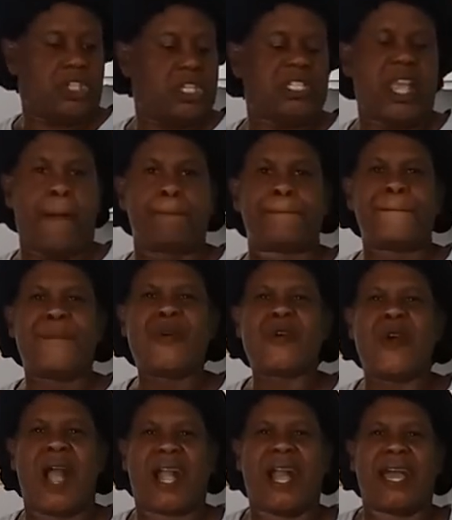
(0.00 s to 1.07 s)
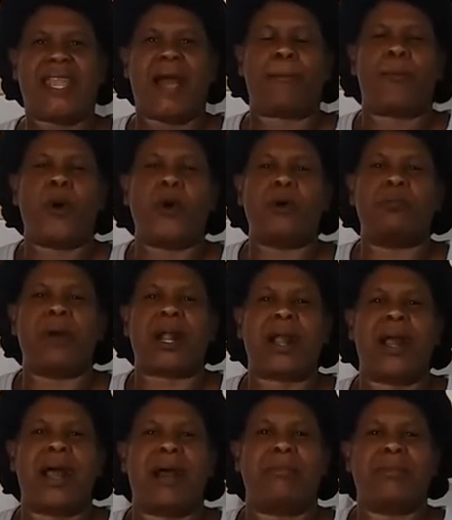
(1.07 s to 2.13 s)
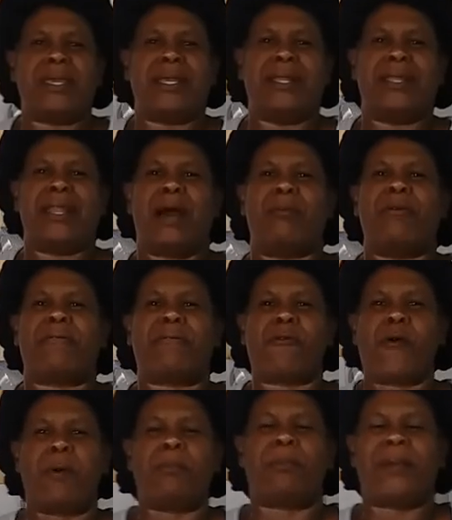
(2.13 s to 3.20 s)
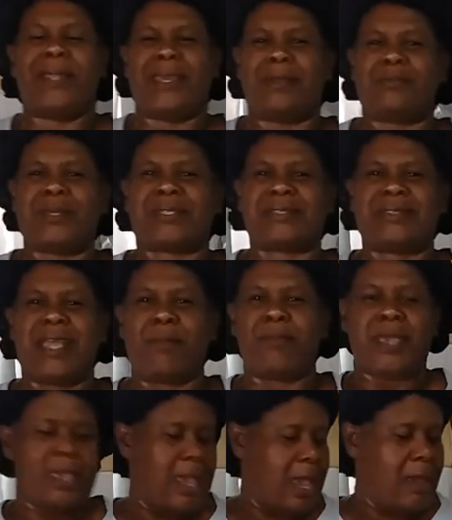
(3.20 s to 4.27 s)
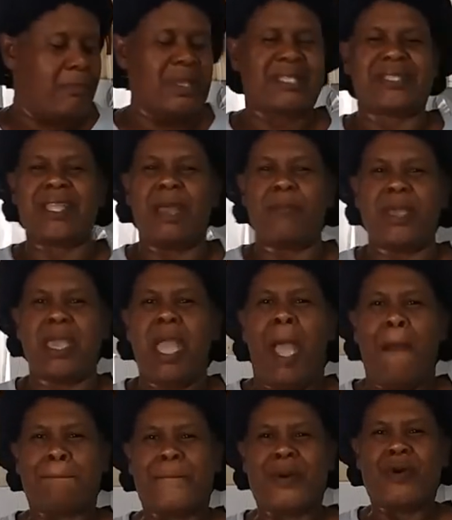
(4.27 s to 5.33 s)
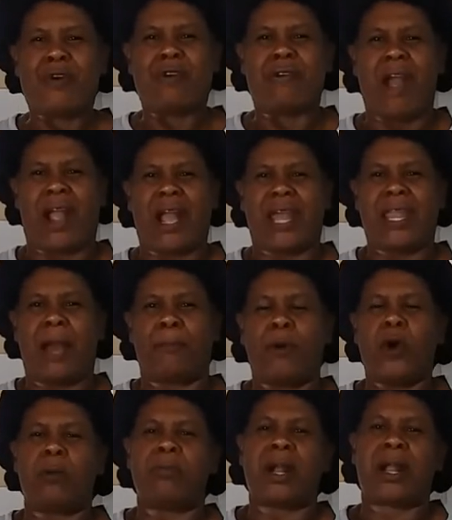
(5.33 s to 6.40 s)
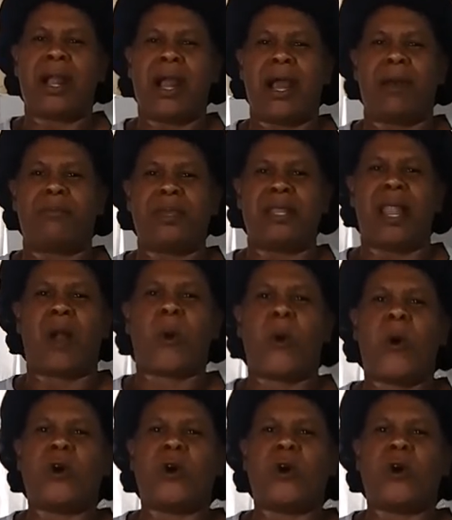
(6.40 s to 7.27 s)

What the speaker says: She said, "Bragada port my cornmeal in my phone plate, Miss Debbie. Miss Debbie, bragada port my cornmeal, a